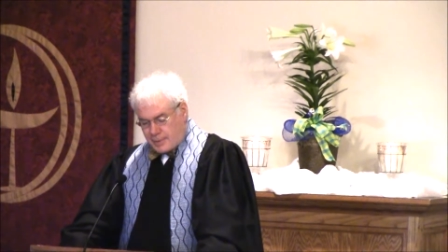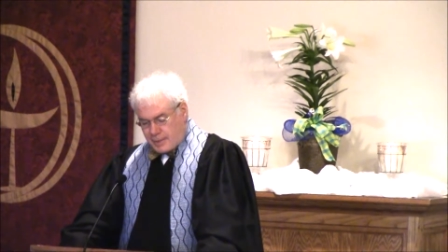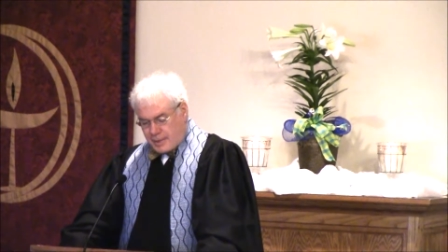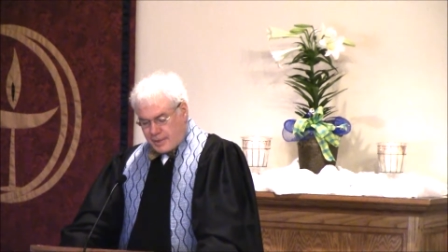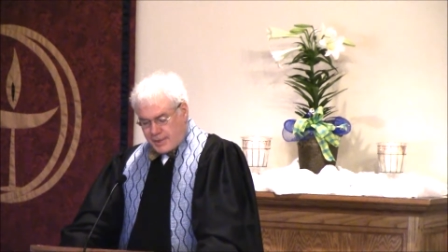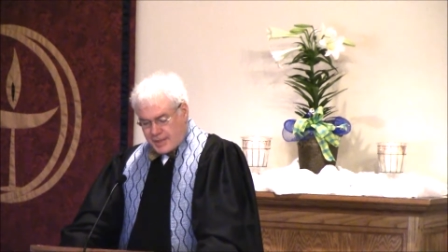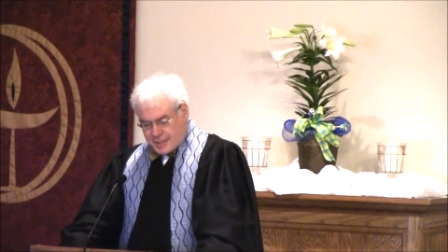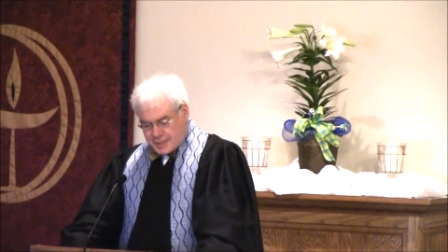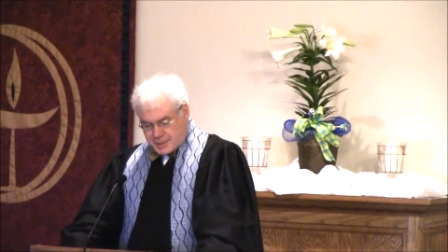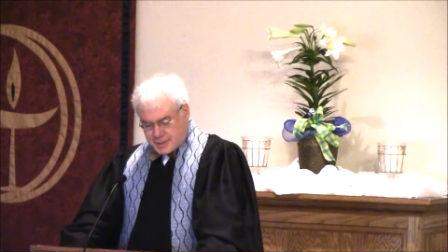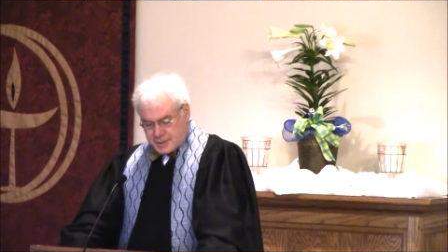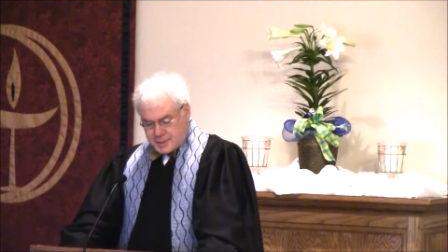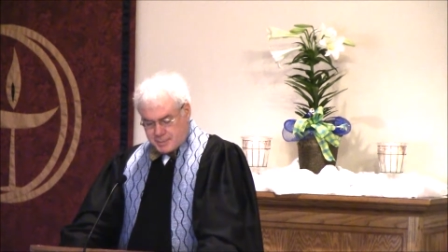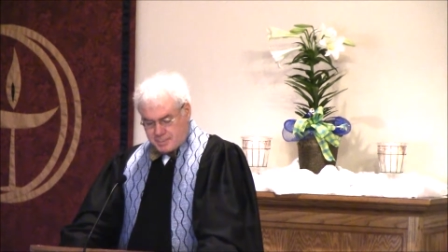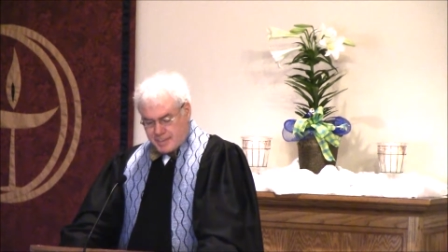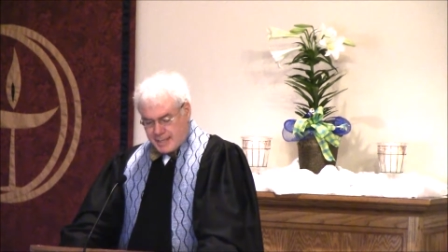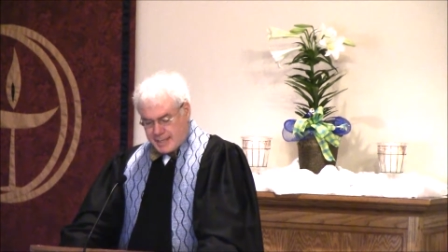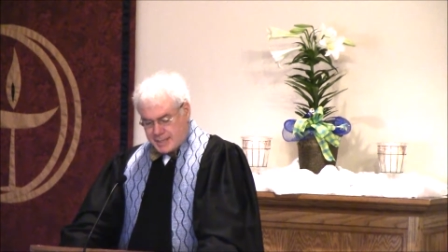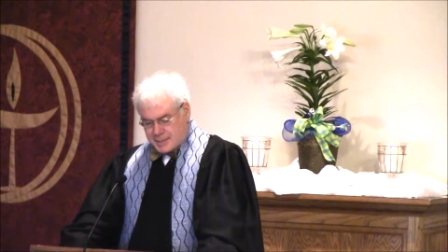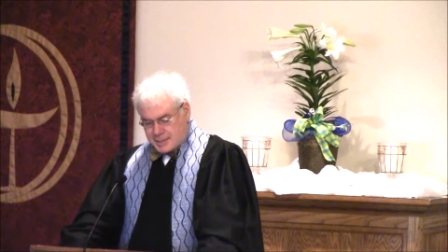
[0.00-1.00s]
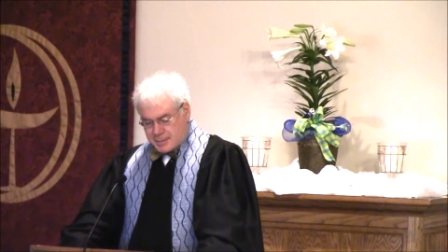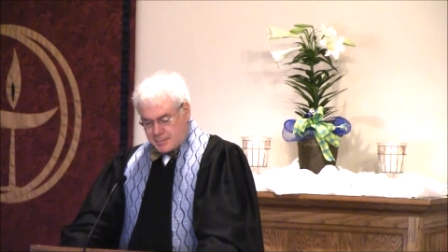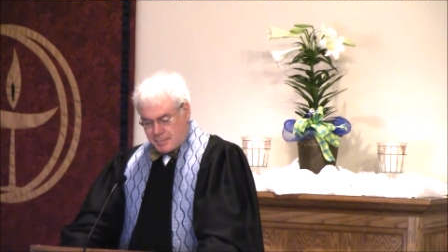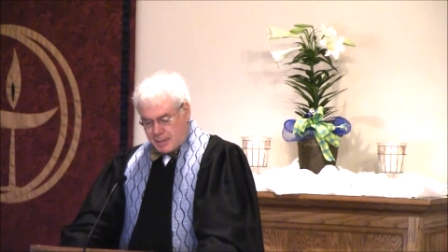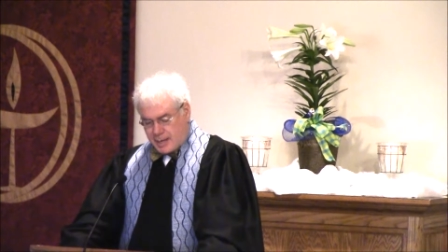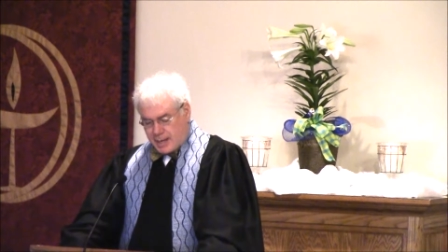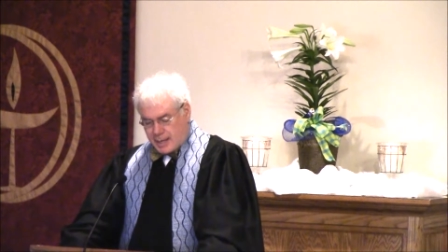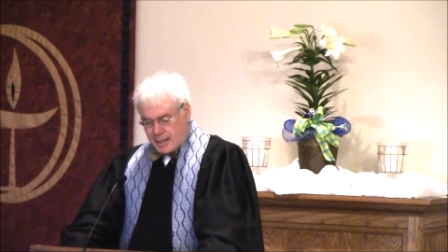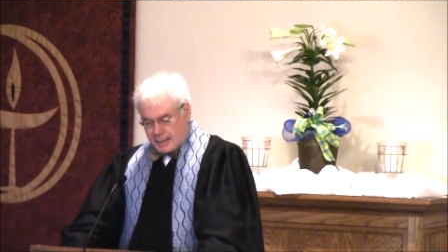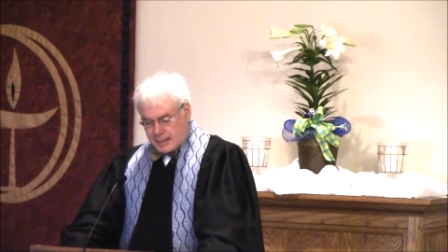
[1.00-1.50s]
This is based
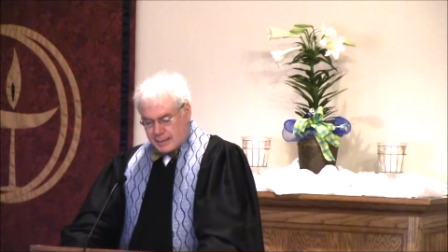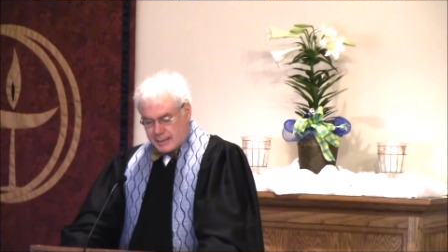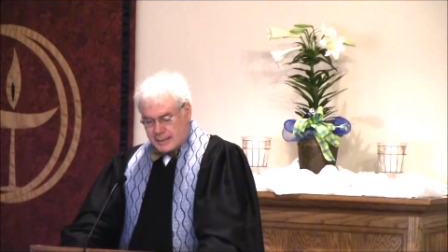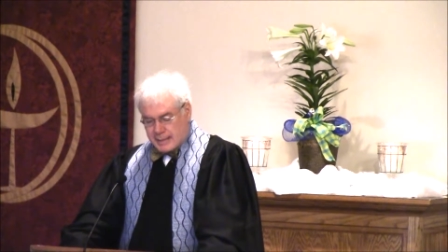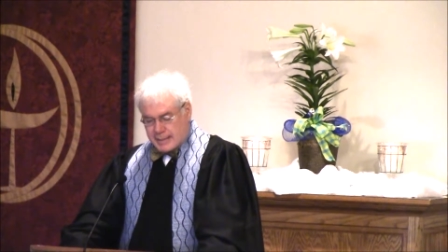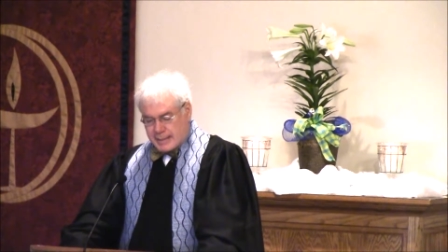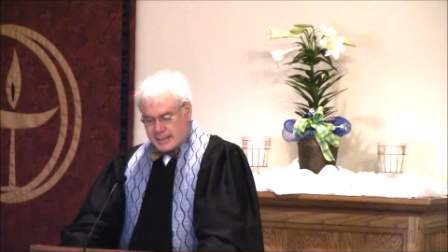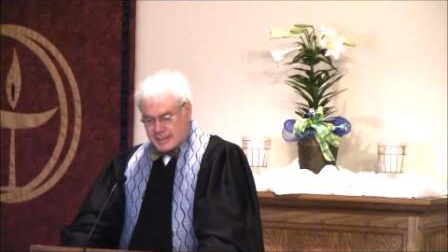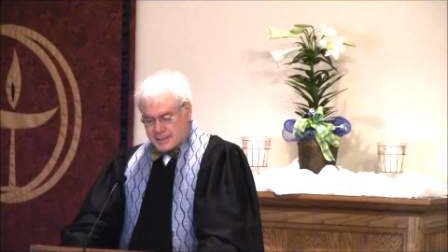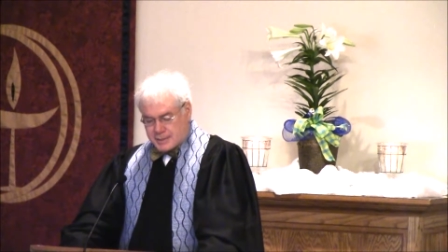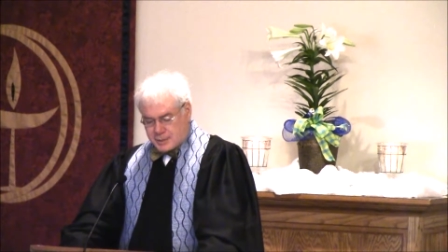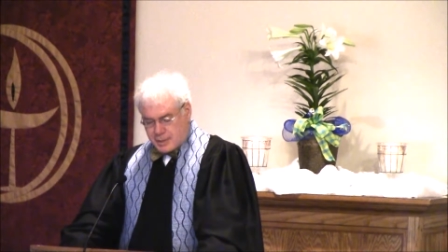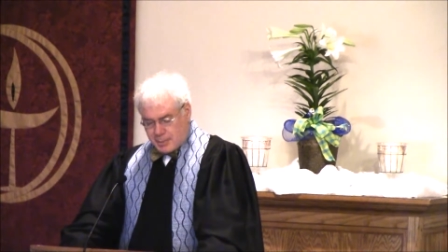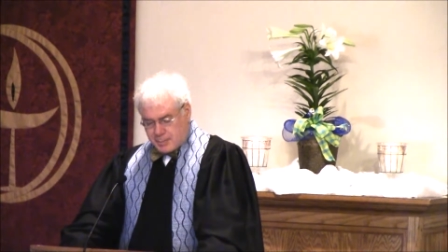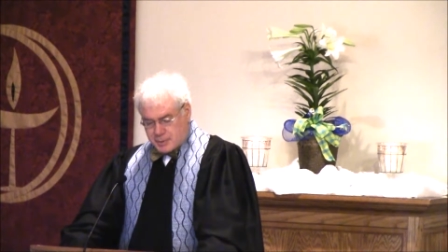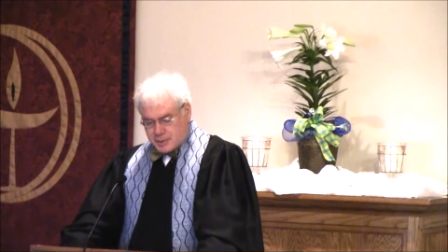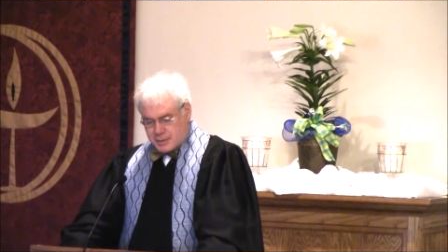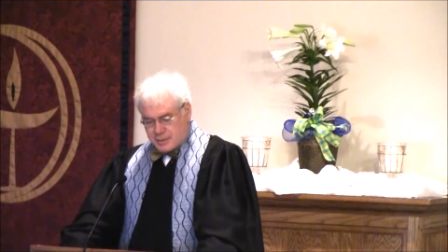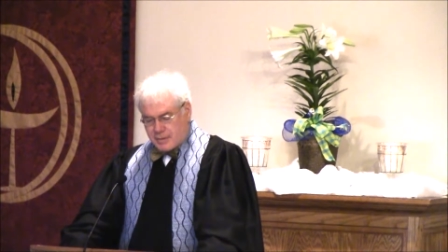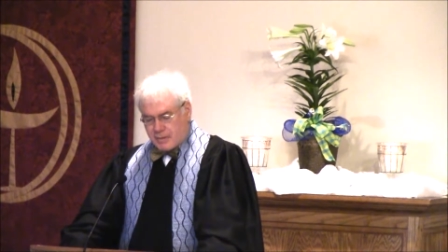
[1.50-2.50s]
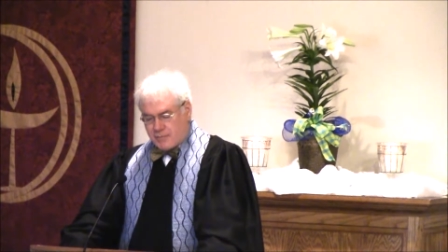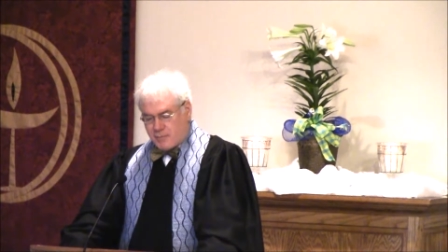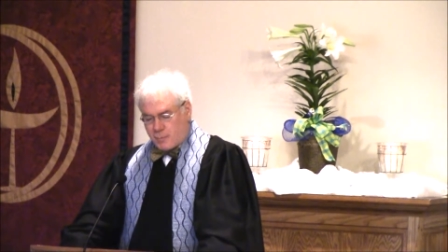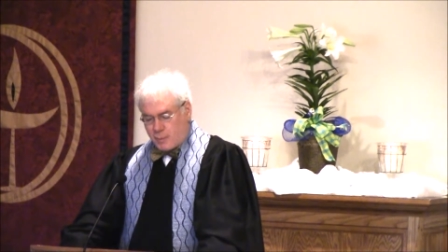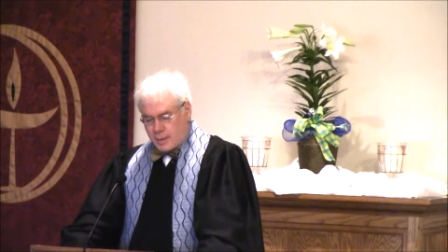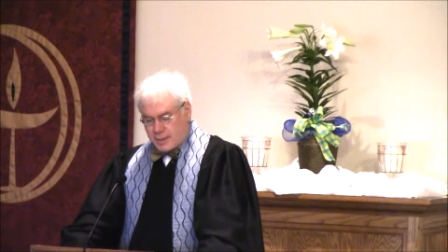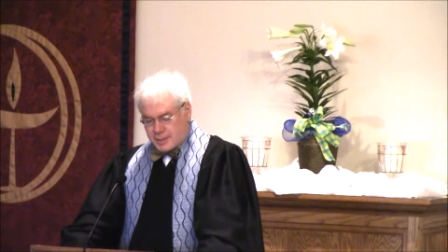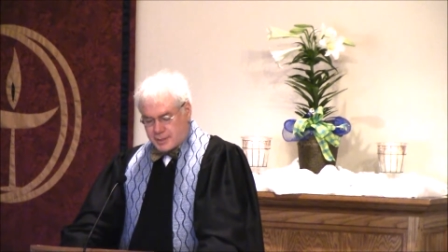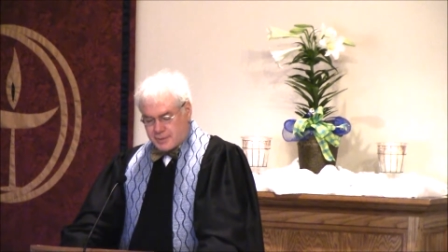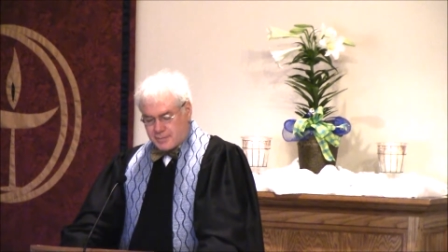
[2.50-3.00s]
upon an assumption of
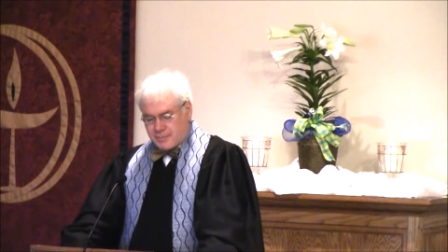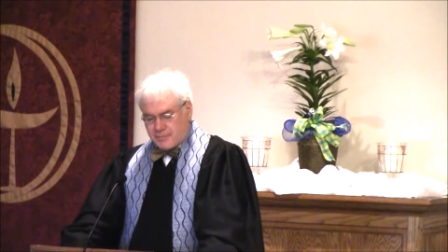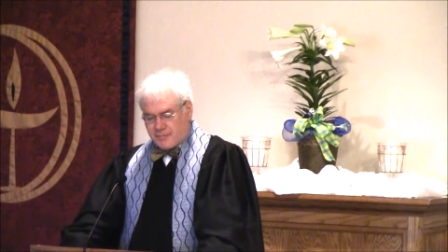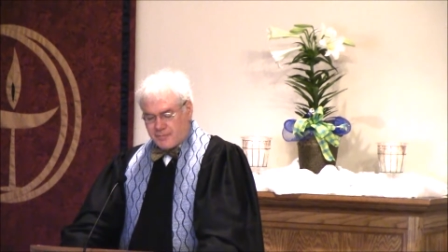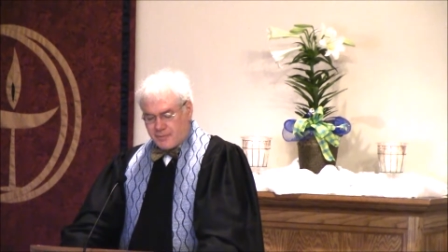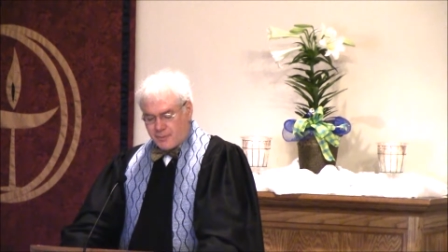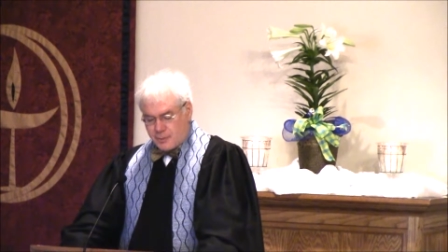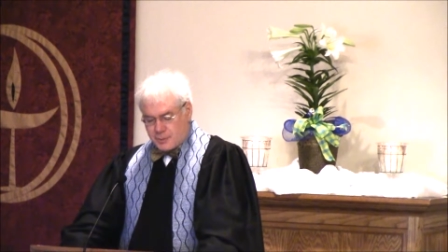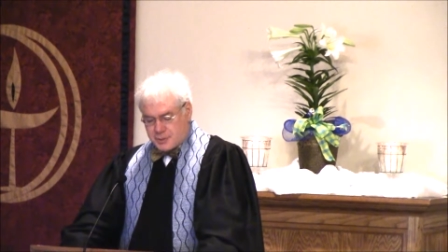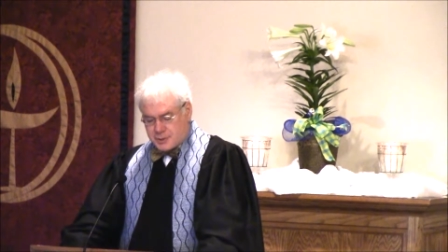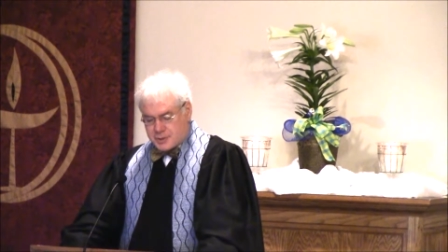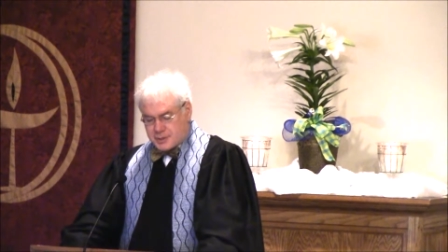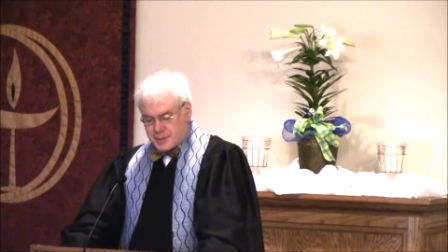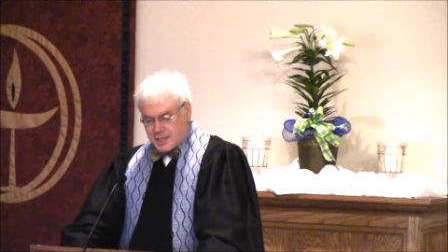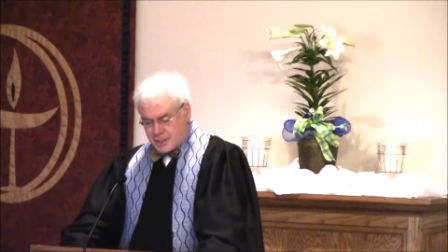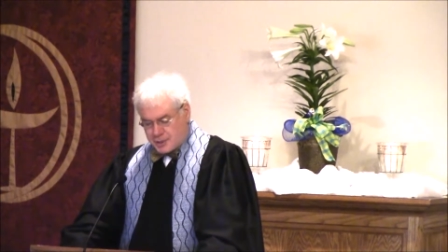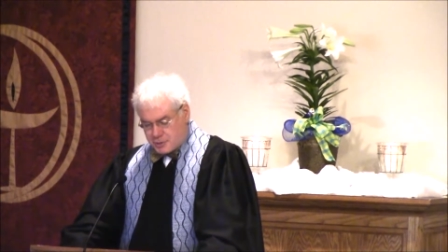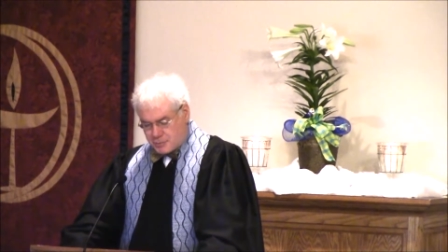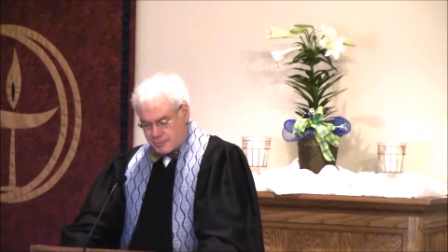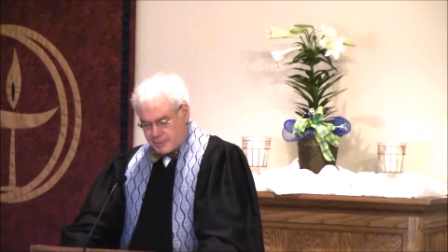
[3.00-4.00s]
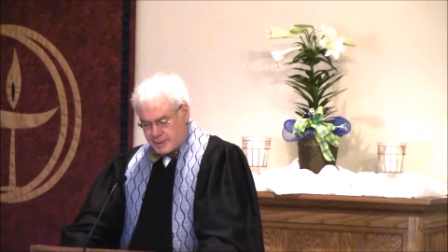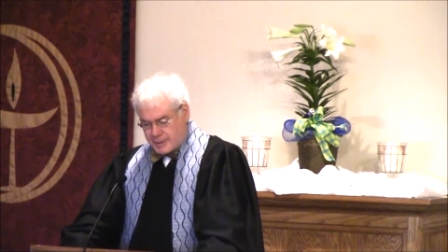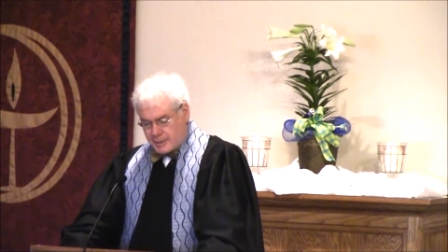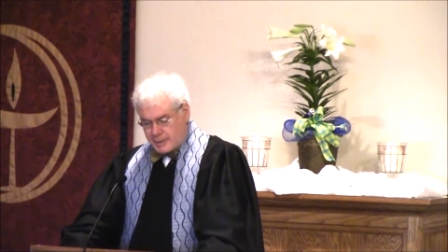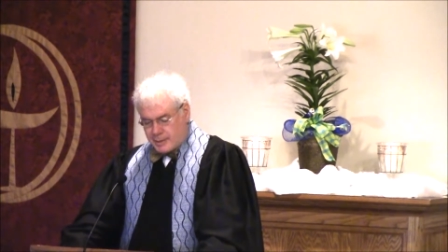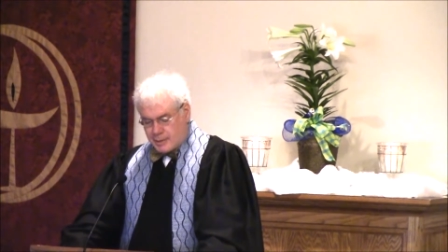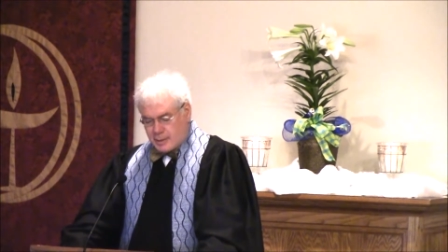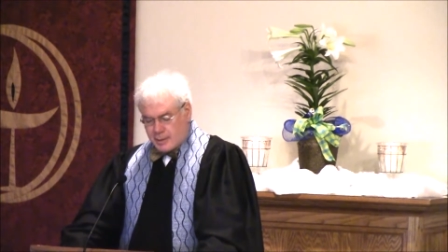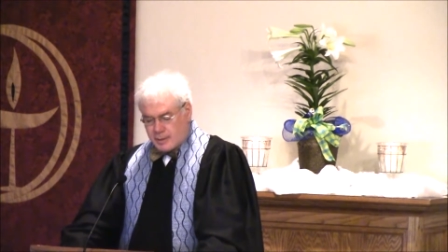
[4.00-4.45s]
what first century